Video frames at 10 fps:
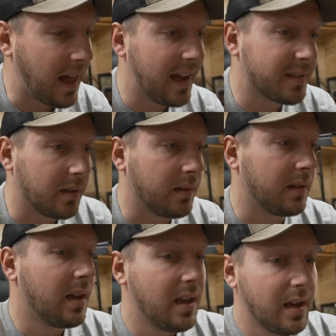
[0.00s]

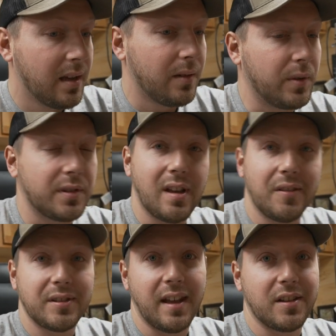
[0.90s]
asking when
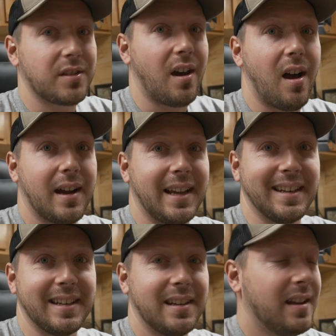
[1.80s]
stuff's out of stock,
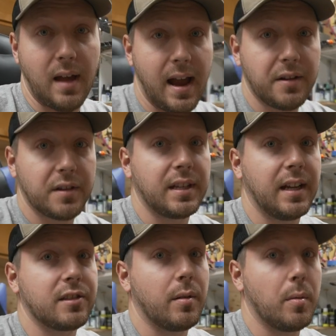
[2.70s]
and I
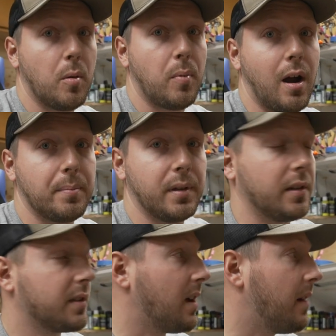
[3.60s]
understand some of the more
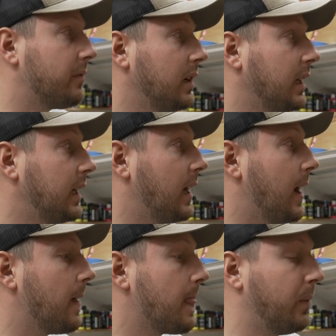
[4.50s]
popular stuff really,
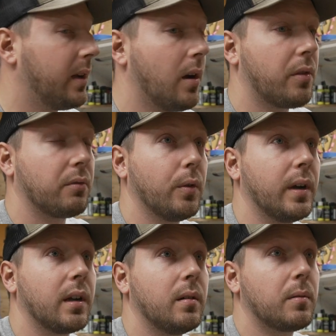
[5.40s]
we go through
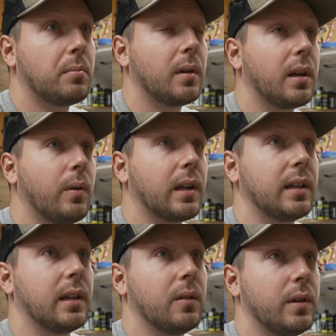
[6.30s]
it pretty
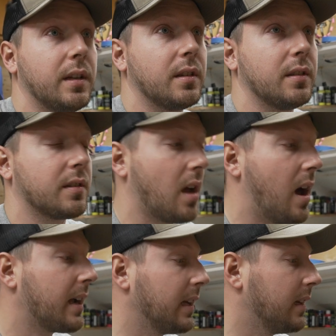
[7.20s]
quickly when in
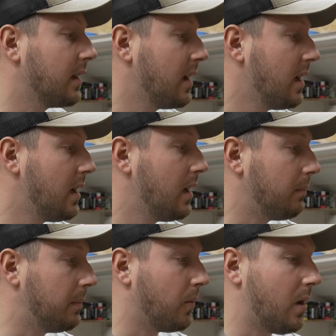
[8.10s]
stock, and
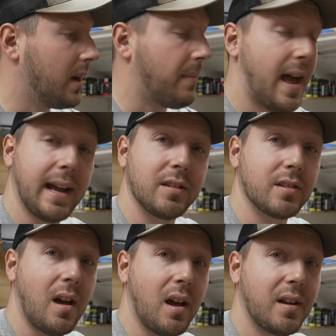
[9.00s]
people want it back in
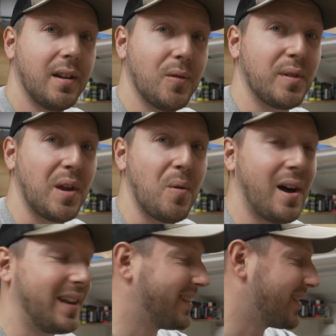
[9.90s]
stock when they
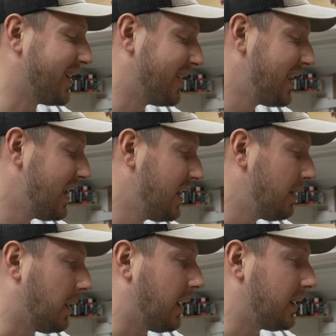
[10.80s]
want it. So,
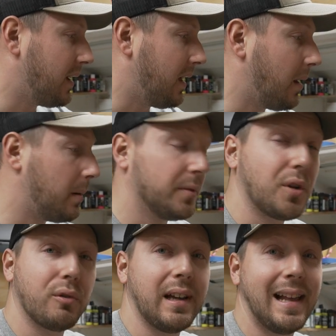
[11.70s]
but a lot of people
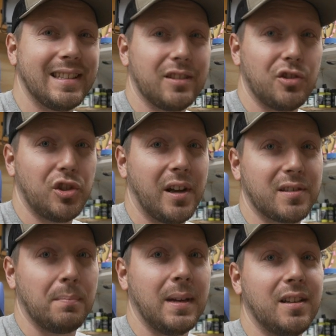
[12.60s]
don't realize it's
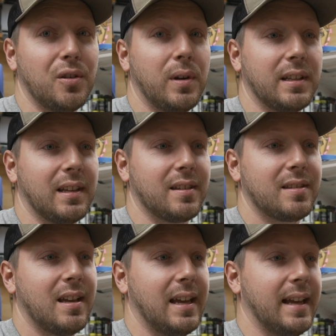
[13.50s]
just me doing
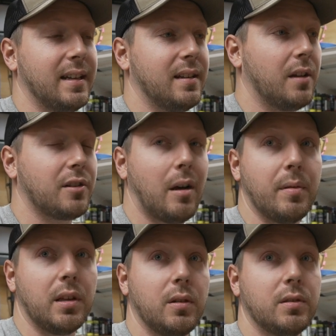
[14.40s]
this. And on top
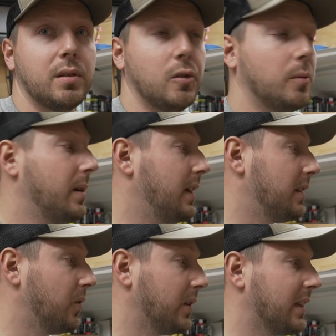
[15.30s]
of the YouTube
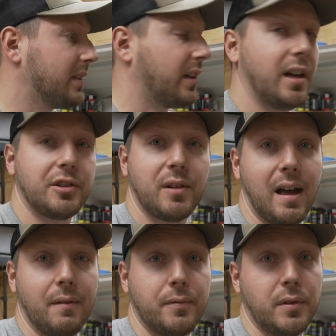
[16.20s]
and doing this, I also
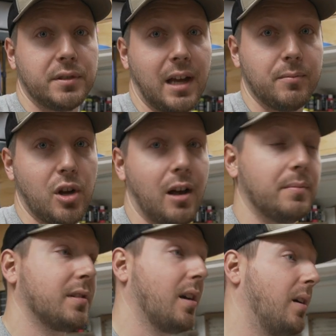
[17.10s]
have a full-time
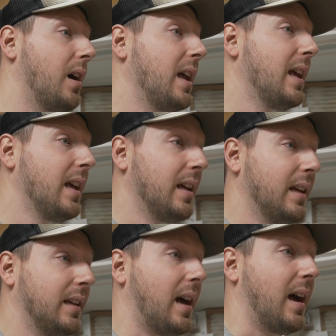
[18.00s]
job. So
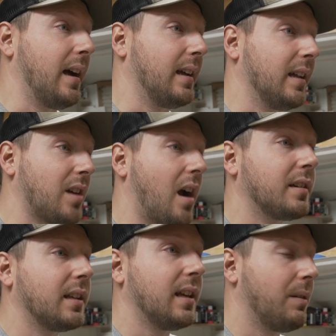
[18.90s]
it's
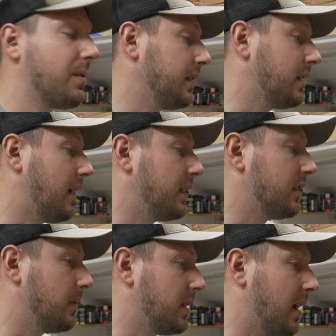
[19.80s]
hard to get everything done that
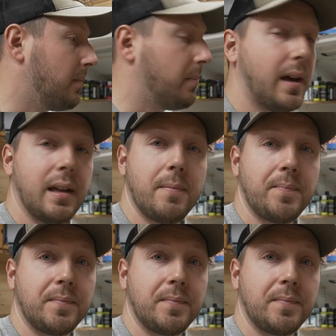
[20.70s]
needs to be done, but